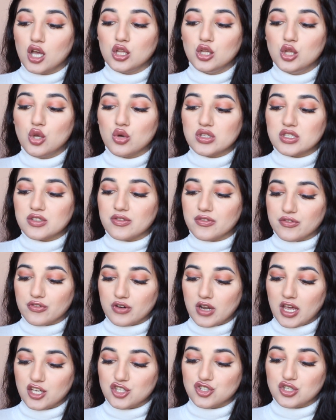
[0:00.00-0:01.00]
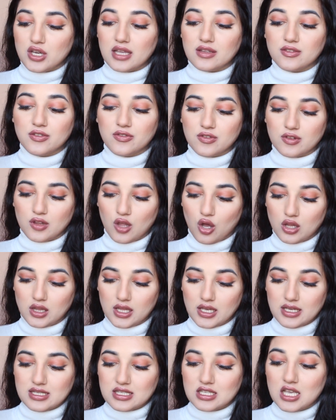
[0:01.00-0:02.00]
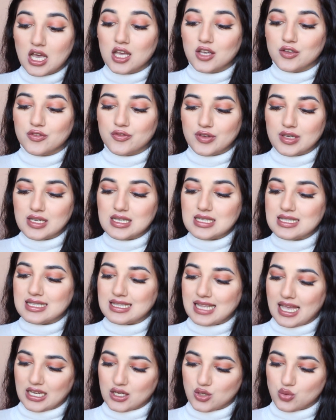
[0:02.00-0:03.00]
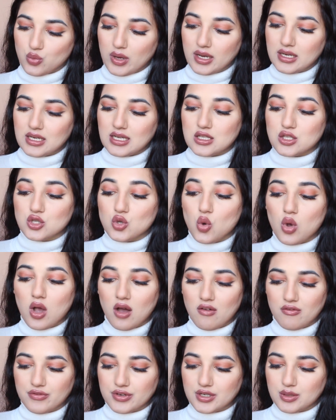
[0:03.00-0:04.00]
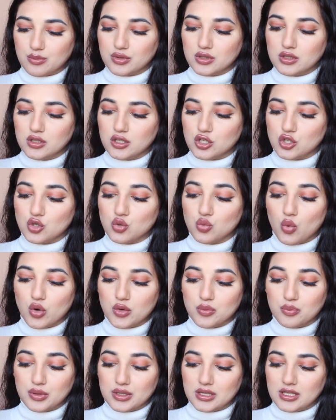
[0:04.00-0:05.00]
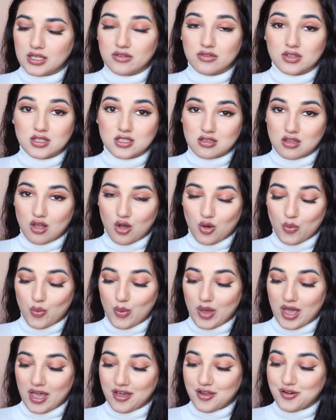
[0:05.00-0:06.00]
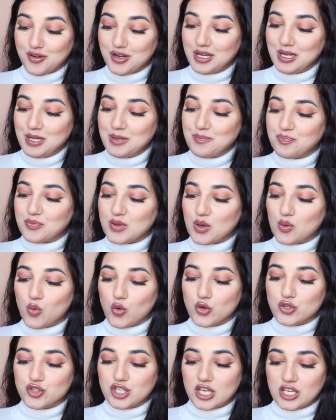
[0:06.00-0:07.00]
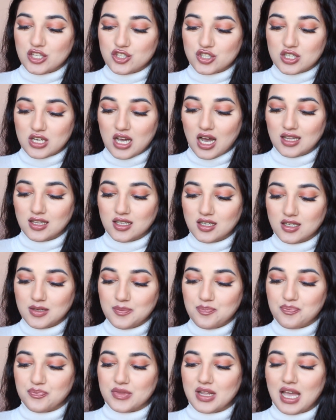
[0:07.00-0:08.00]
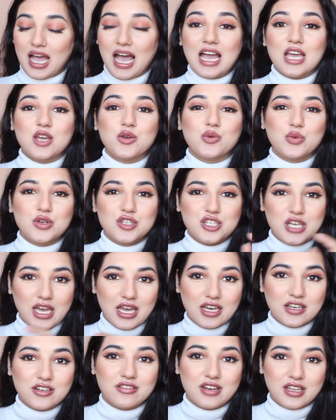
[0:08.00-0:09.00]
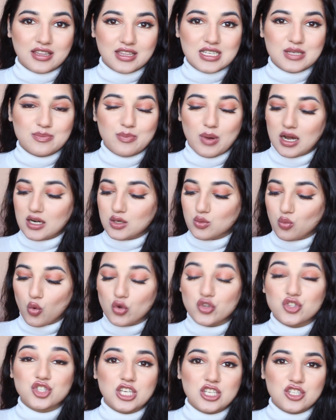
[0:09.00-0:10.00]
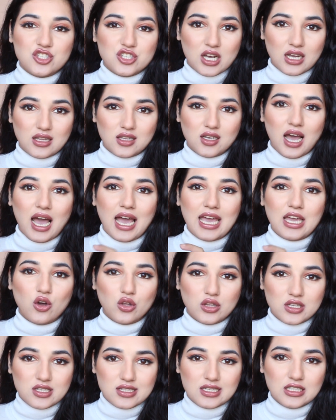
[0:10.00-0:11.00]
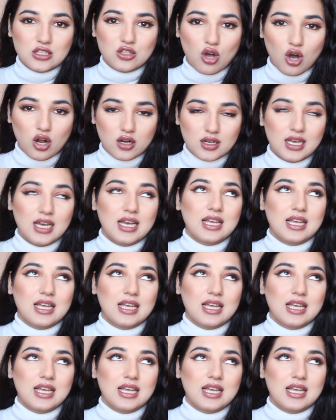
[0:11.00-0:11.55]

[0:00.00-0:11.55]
looks fresh and flawless, feels lightweight and so comfortable you won't believe it's long wear. It won't change color. I wish I had read this part, won't change color. I honestly thought,